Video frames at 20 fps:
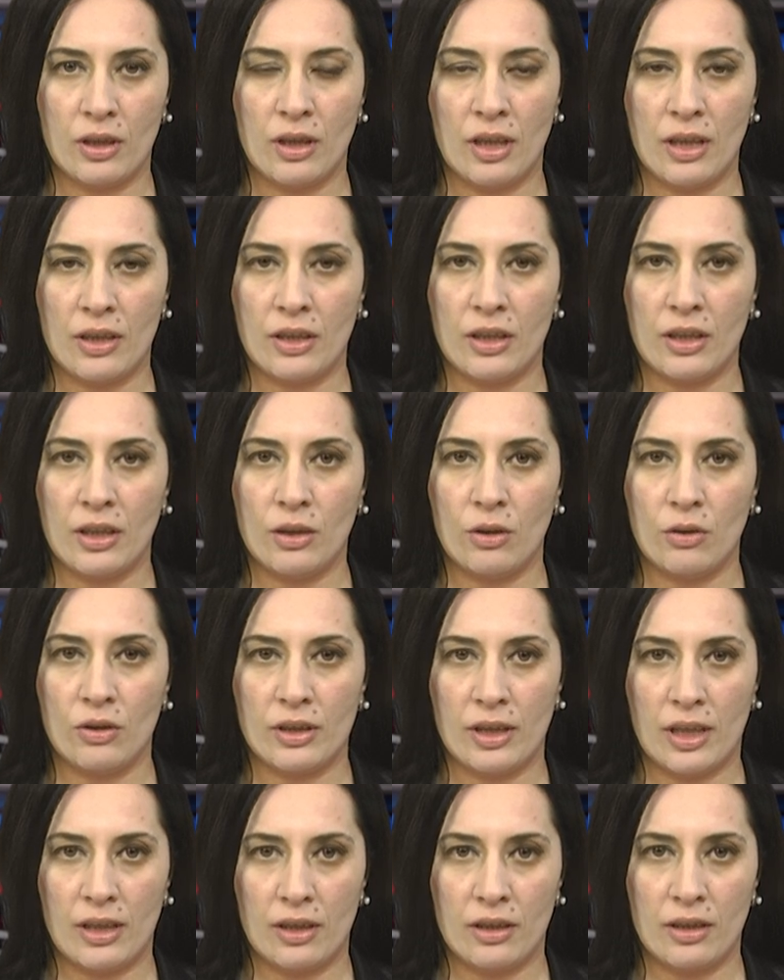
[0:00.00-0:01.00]
an article on
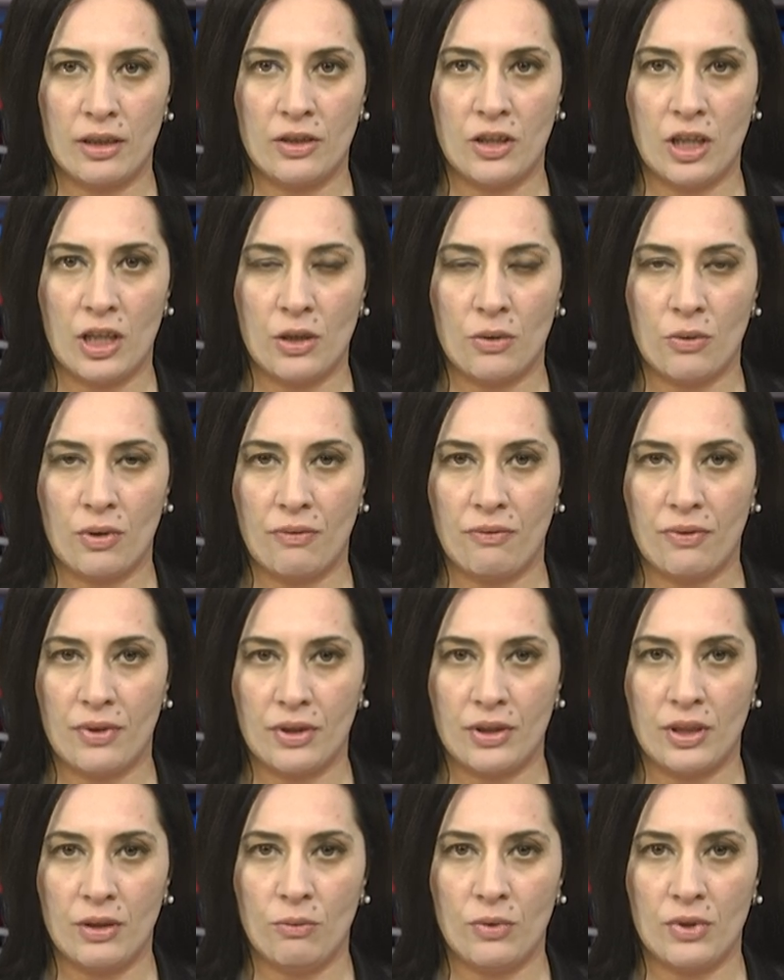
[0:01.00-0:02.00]
Saturday, January
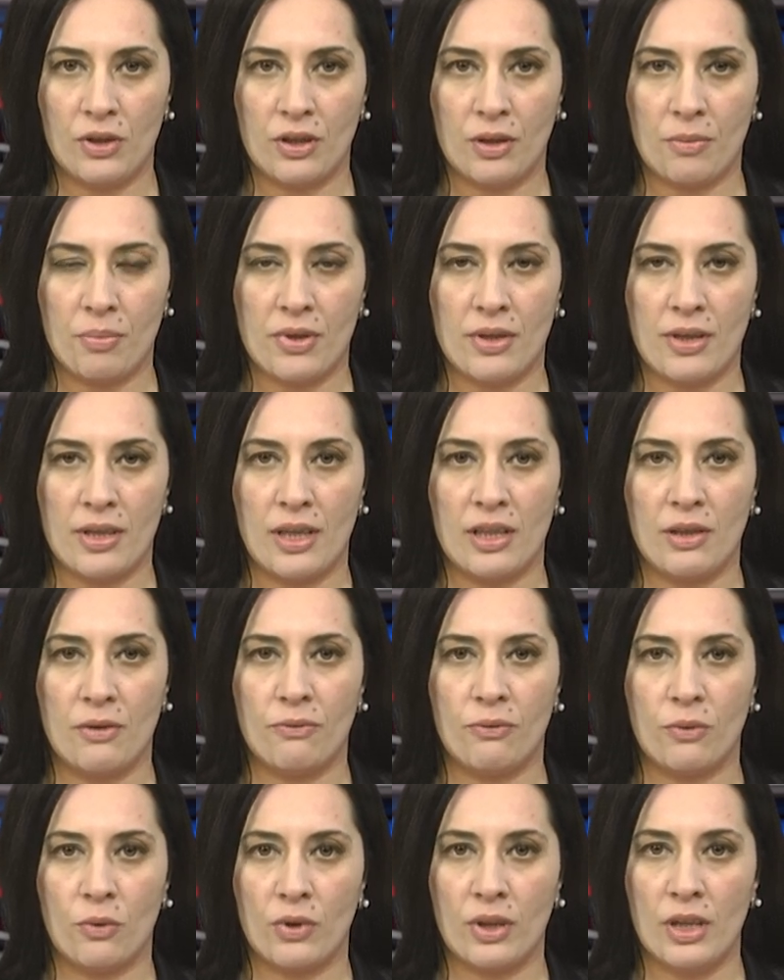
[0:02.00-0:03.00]
fourteenth, which represents the
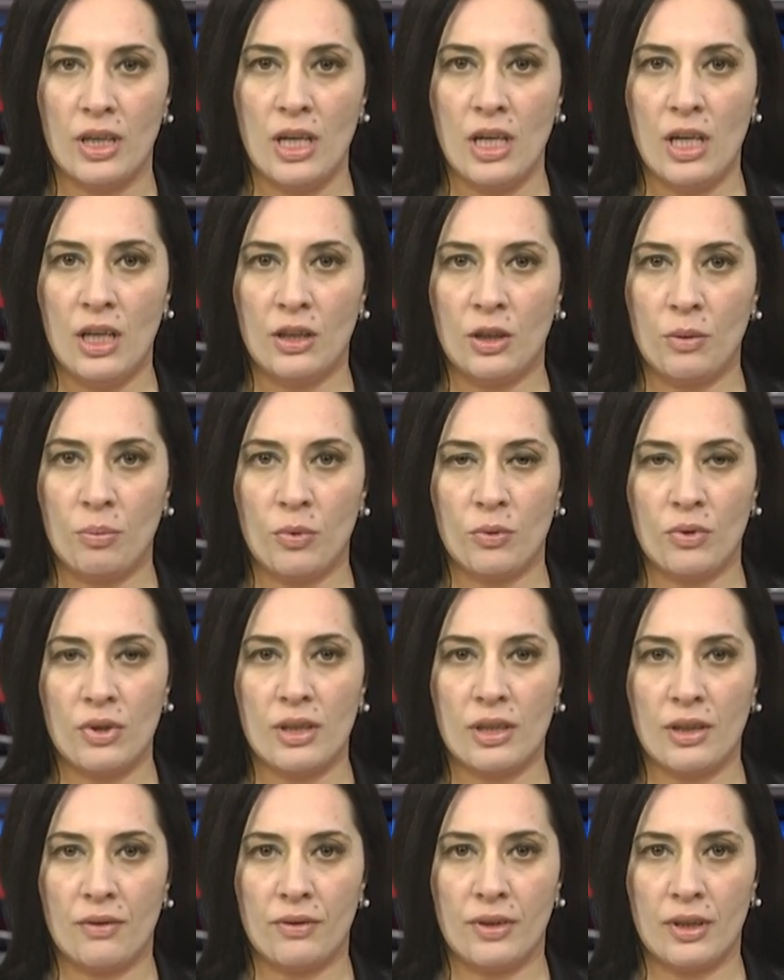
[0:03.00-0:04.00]
four
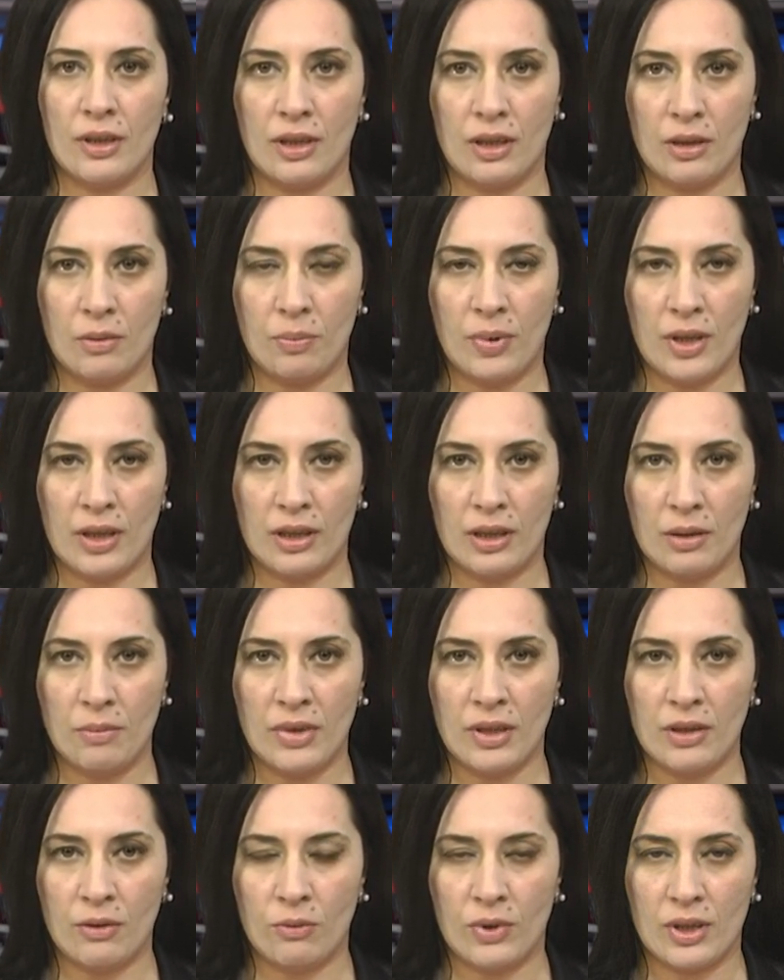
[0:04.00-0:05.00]
deputies of the
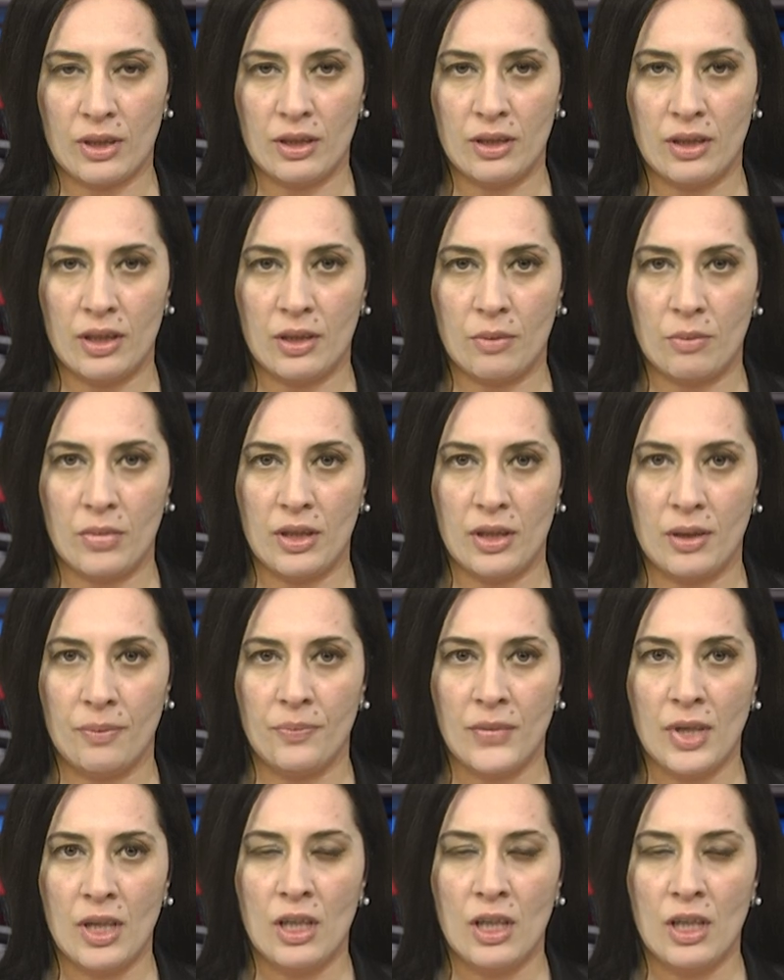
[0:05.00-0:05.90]
Parliament of Western Armenia,